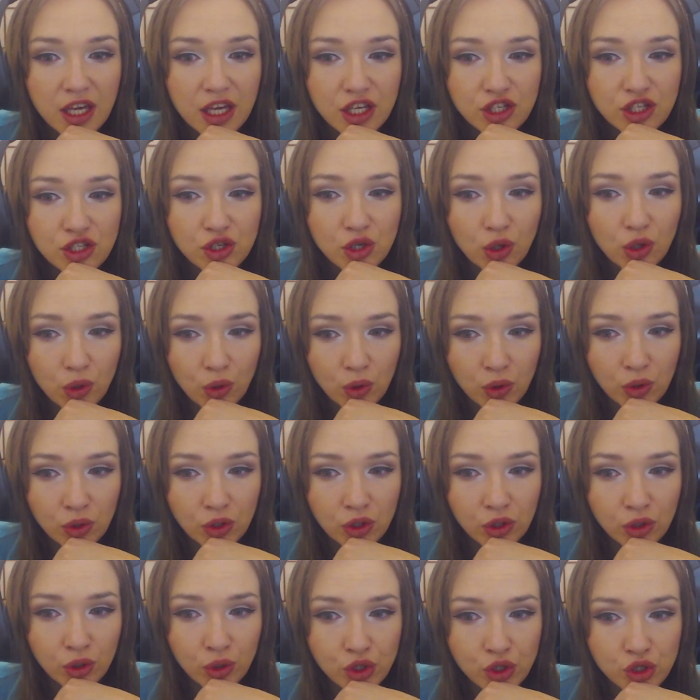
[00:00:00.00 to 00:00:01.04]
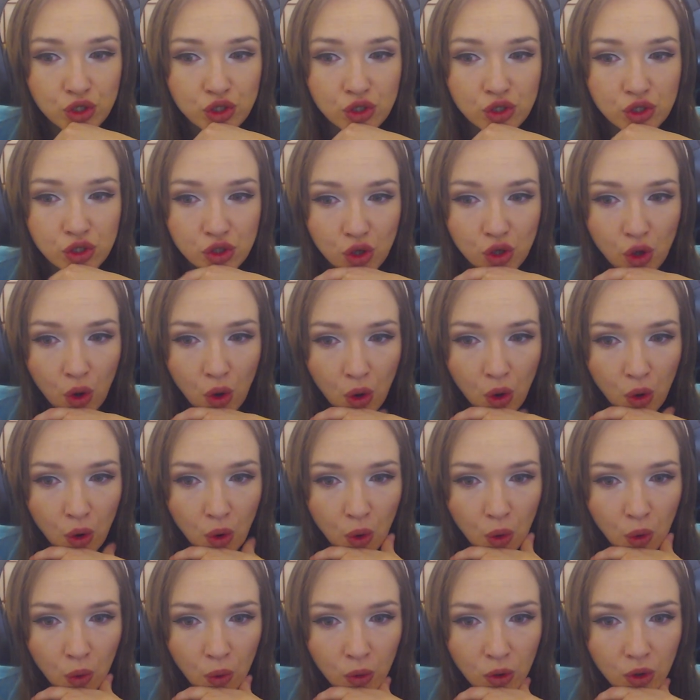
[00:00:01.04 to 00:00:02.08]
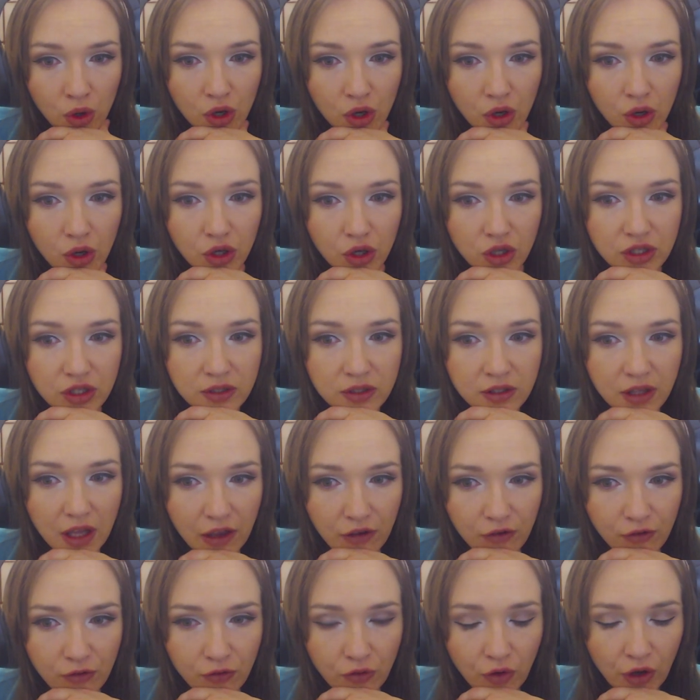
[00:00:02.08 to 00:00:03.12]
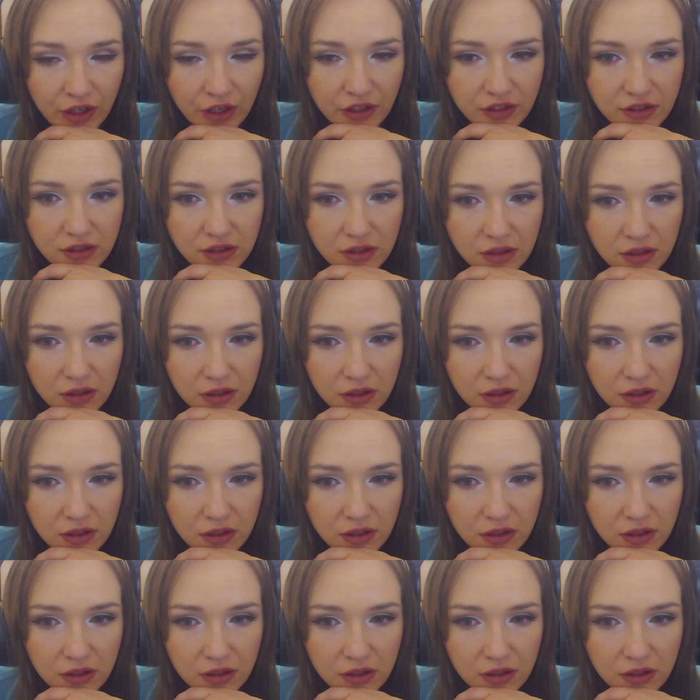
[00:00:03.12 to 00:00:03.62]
his hood looks so different.